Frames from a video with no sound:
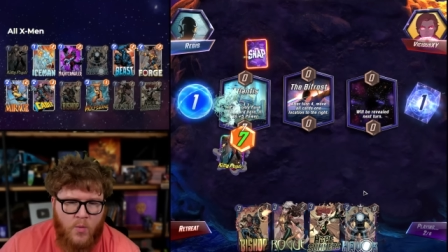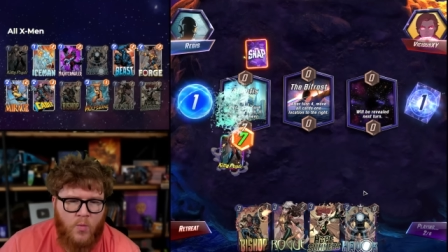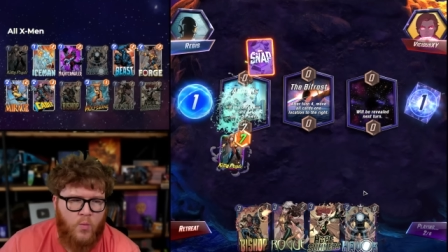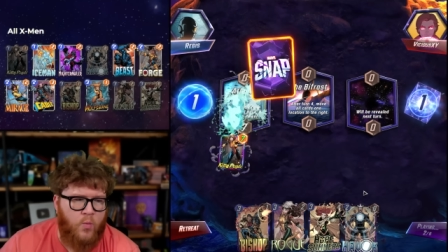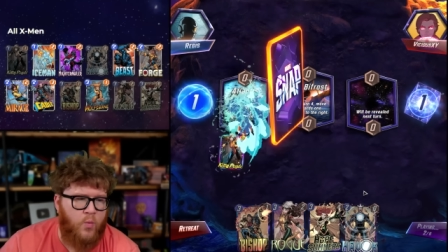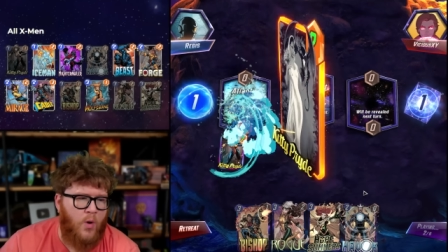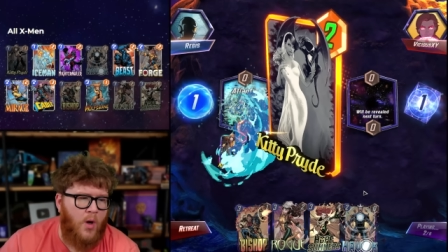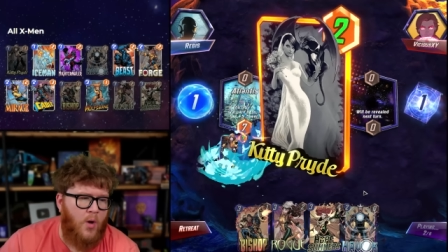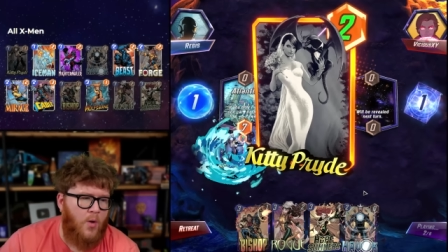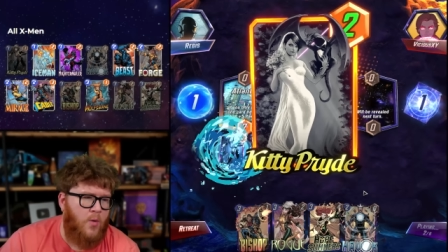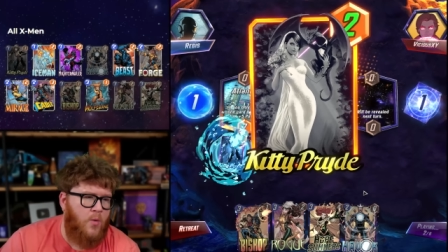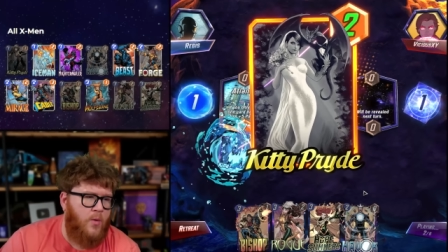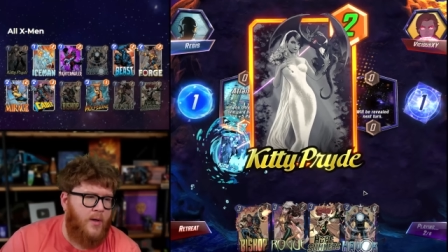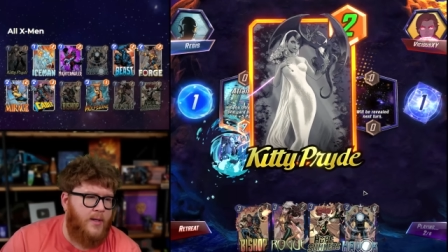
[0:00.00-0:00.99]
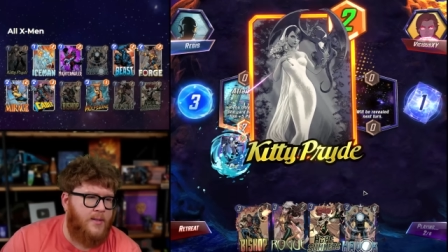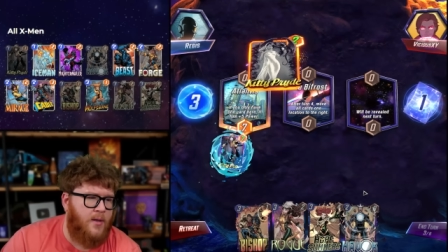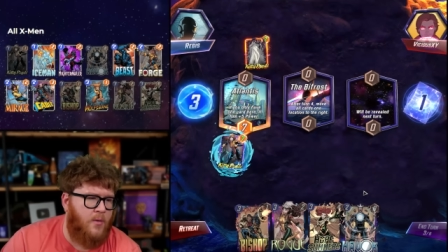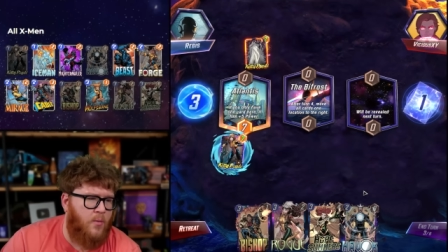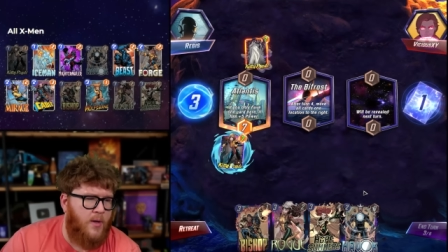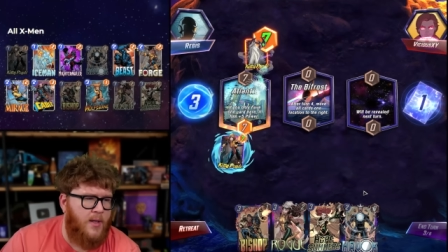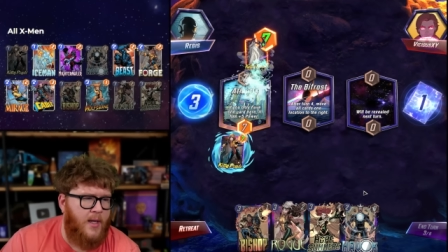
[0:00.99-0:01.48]
Rogue is
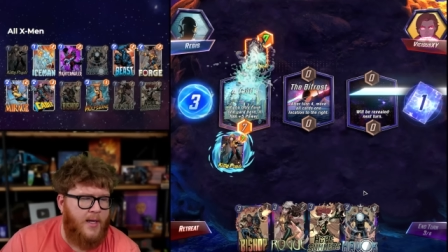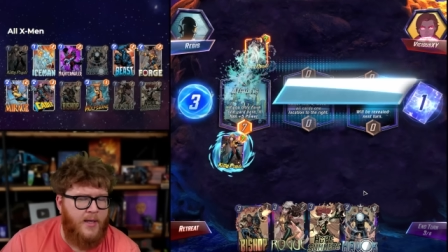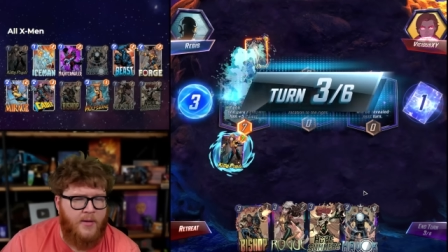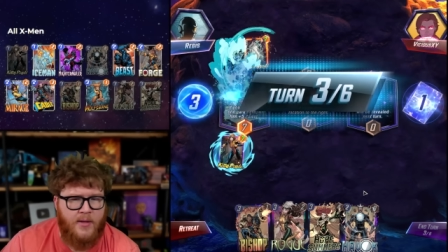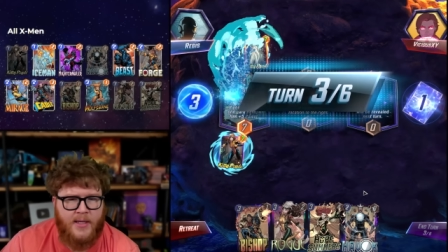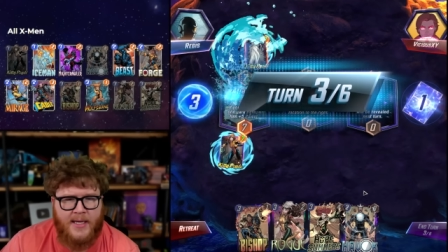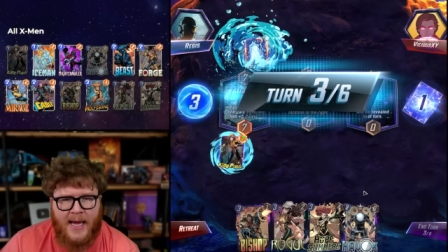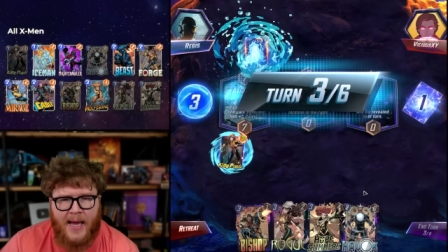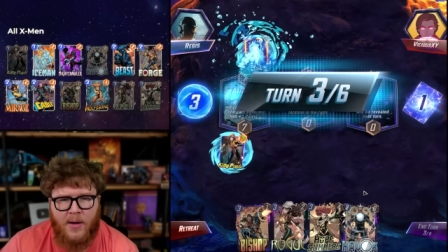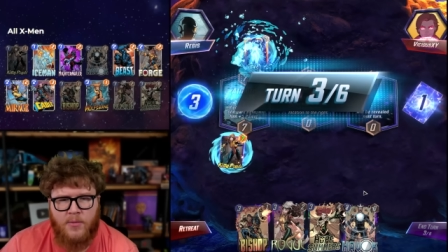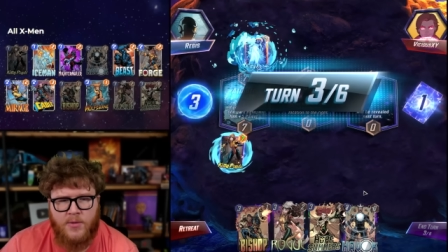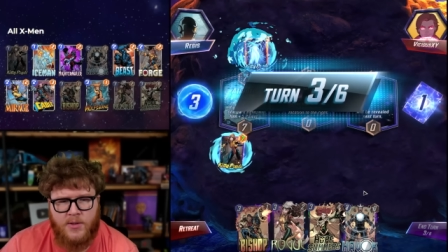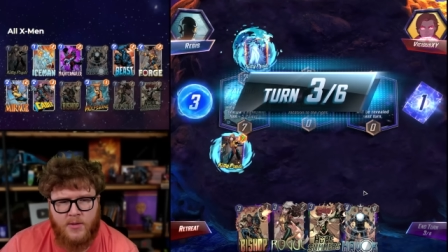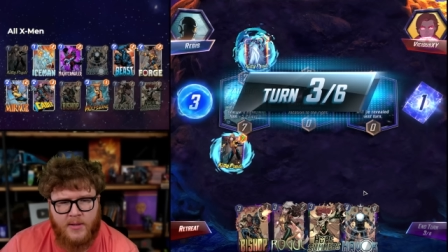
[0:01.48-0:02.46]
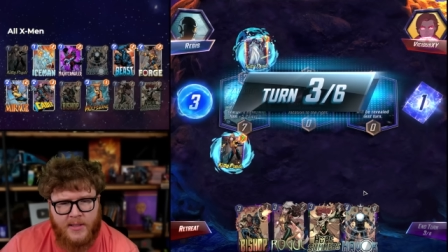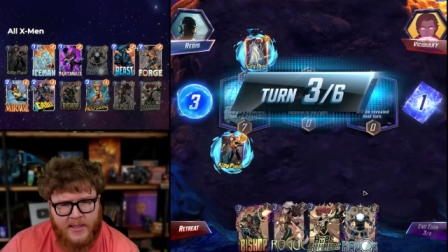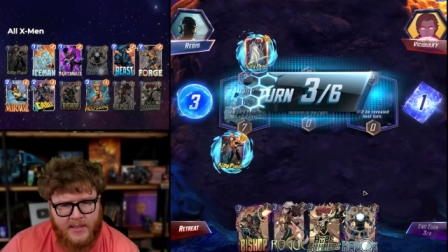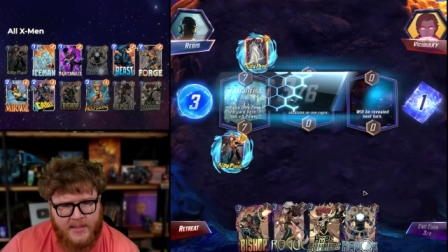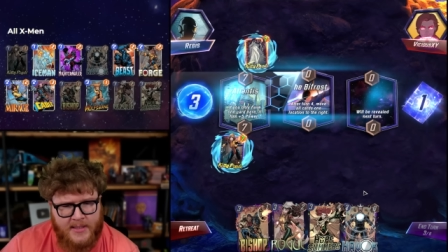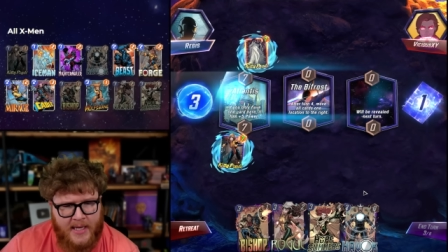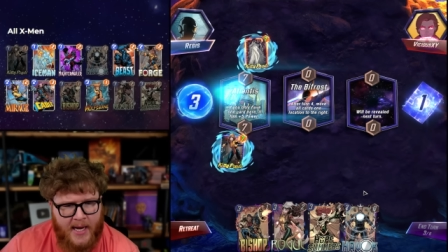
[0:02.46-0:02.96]
our one like good counter in
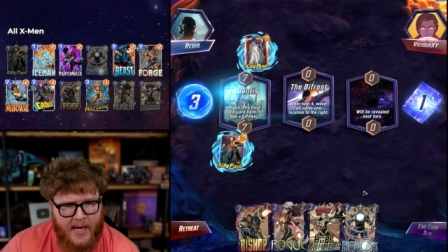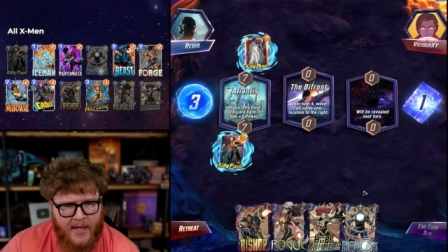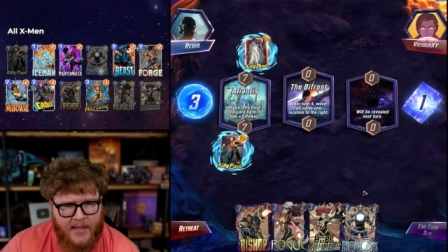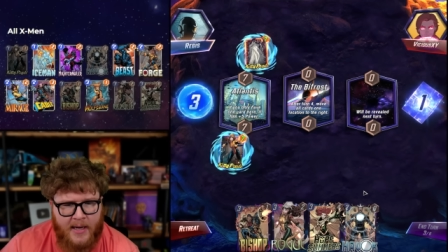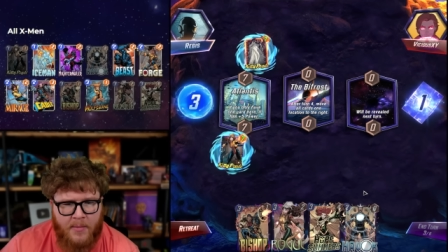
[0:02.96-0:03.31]
this deck.